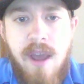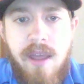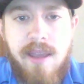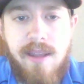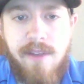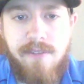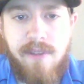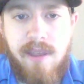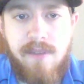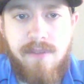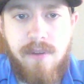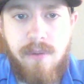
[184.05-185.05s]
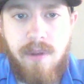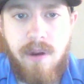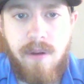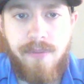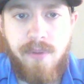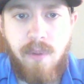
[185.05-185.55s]
he can definitely give you, you
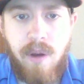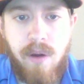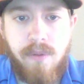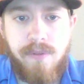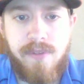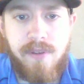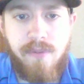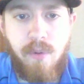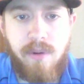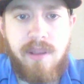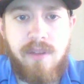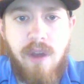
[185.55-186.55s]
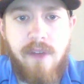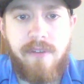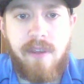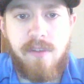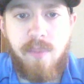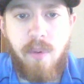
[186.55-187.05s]
know, 12 to 14
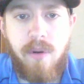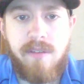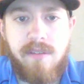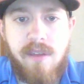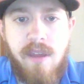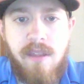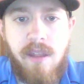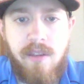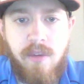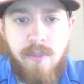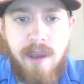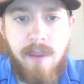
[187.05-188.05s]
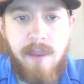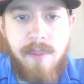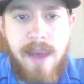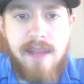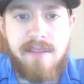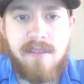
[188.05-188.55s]
DraftKings points and let you pay up at
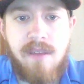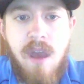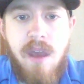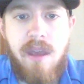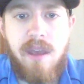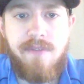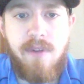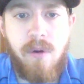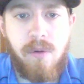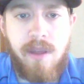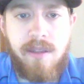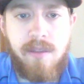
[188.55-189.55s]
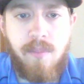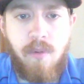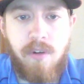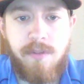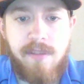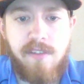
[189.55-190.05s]
bats if you don't like the more
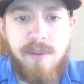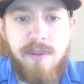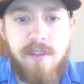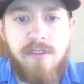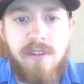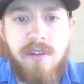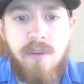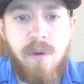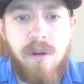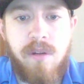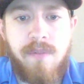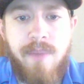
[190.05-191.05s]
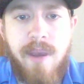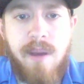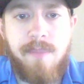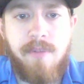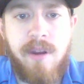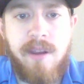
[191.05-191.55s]
expensive pitchers and you want to pay
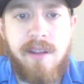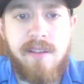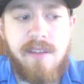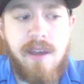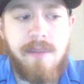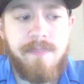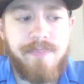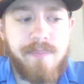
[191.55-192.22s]
up for hitting instead.